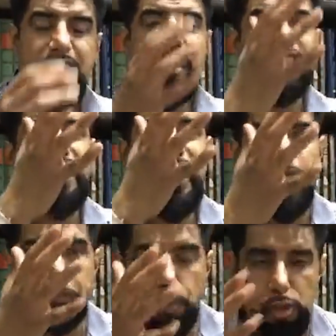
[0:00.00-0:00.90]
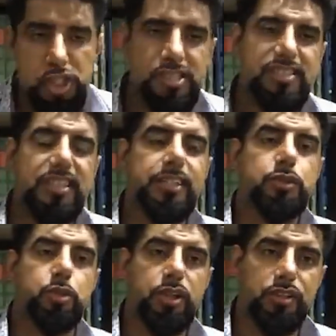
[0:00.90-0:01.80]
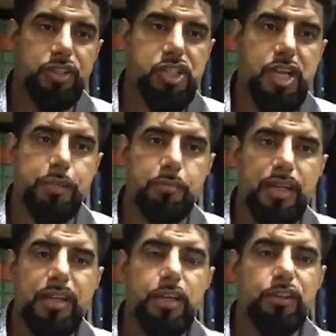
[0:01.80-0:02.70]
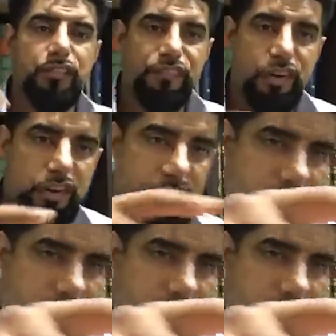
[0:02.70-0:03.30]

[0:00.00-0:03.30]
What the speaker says: then pushes it into another chamber to further